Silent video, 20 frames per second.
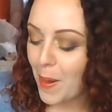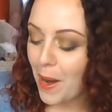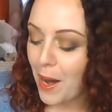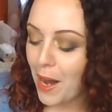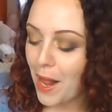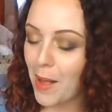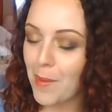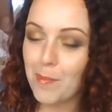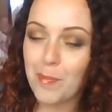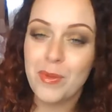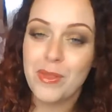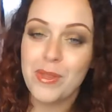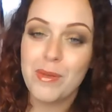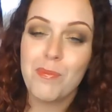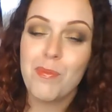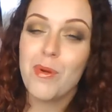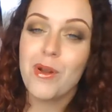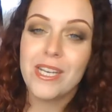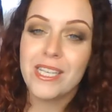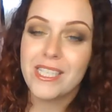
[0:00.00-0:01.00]
But the
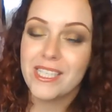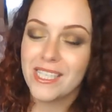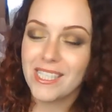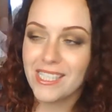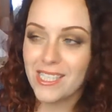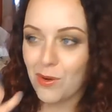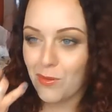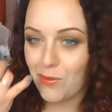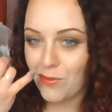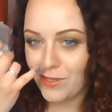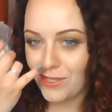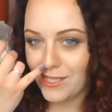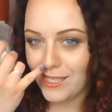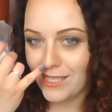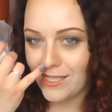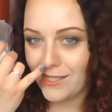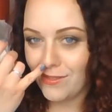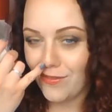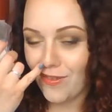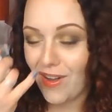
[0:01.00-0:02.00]
product itself
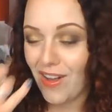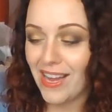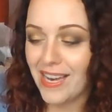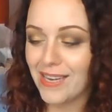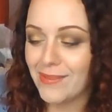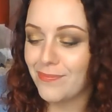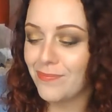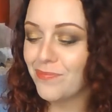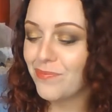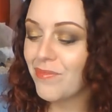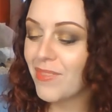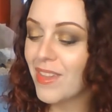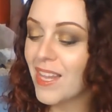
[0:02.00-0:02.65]
is fine.